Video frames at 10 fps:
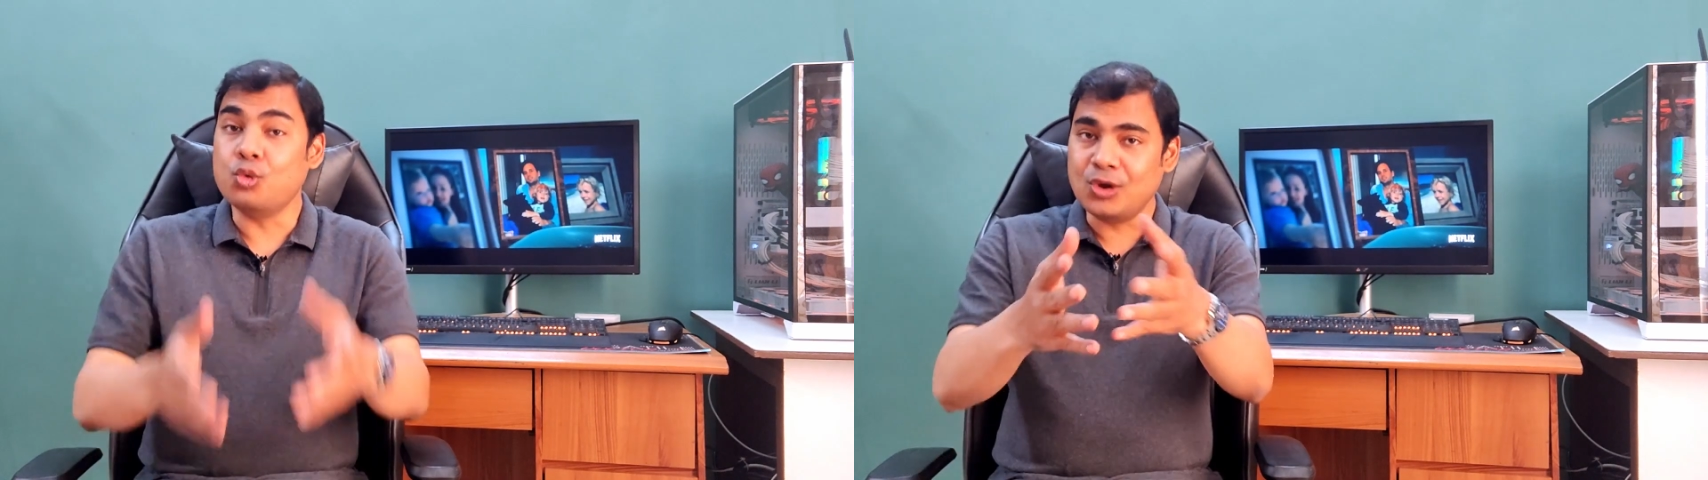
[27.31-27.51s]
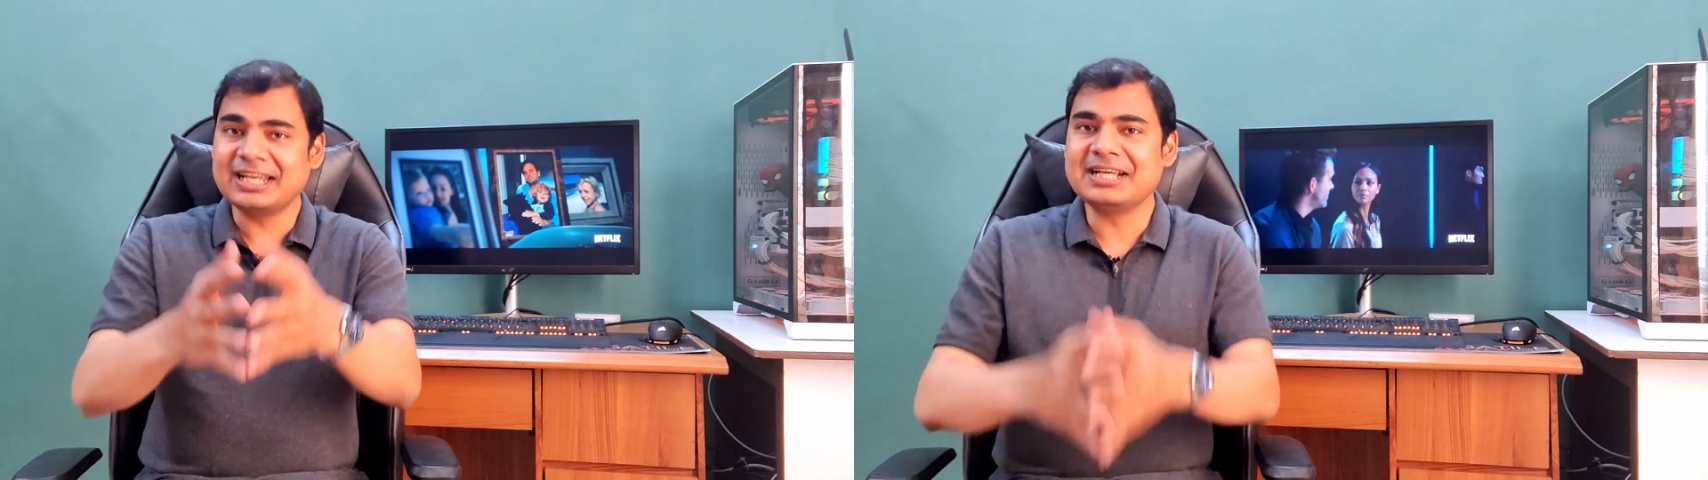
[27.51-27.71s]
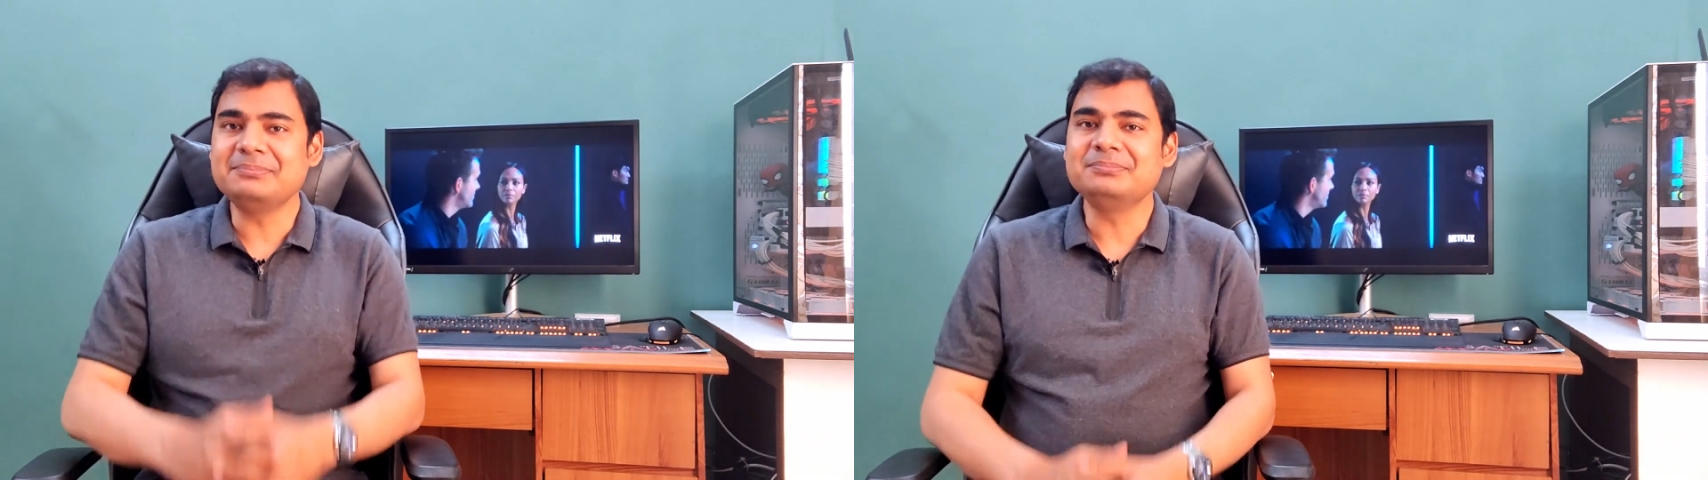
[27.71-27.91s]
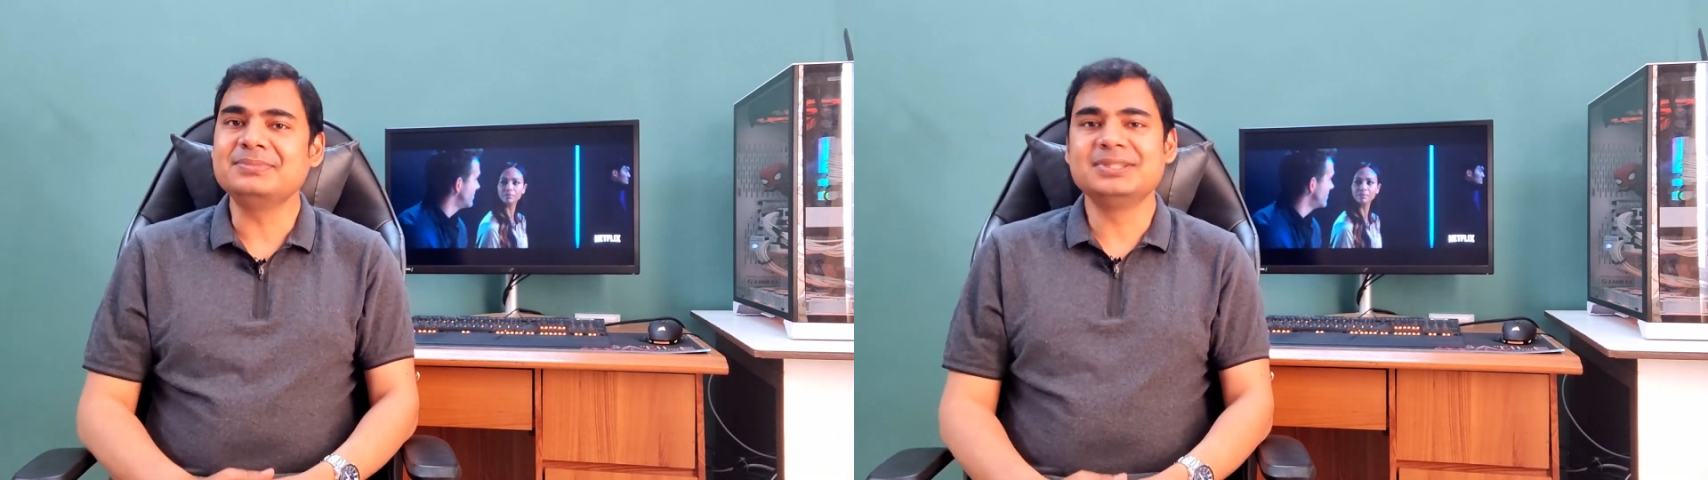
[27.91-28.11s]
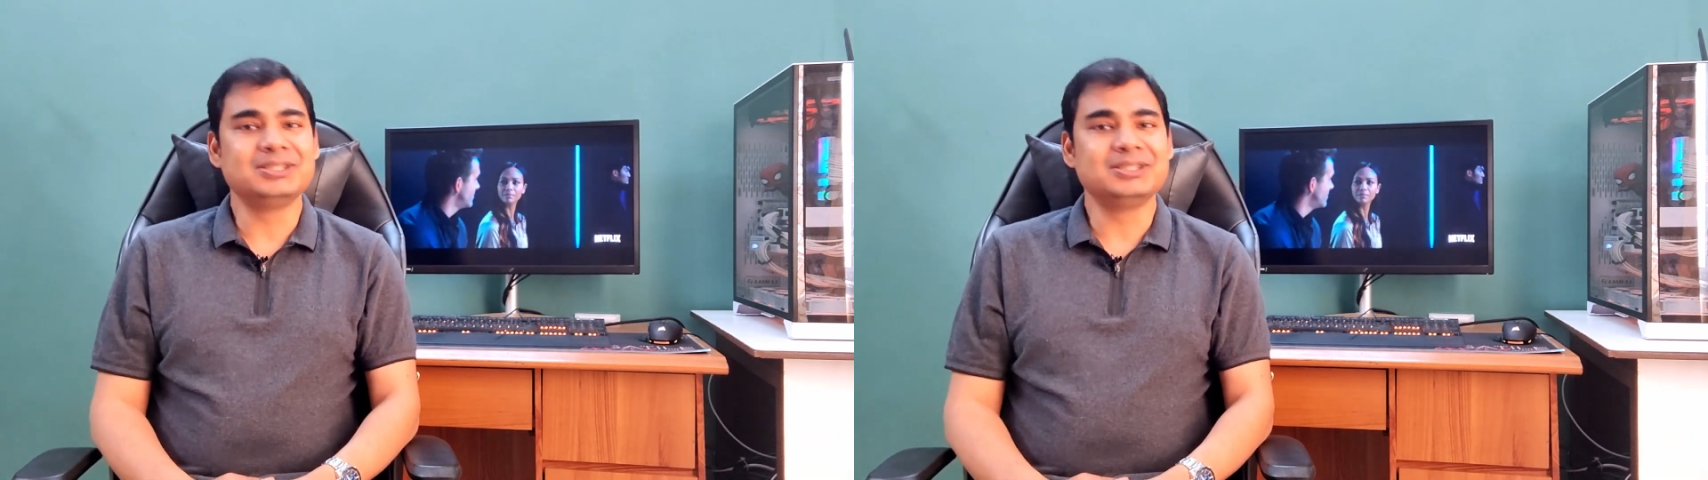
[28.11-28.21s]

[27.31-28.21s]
welcome,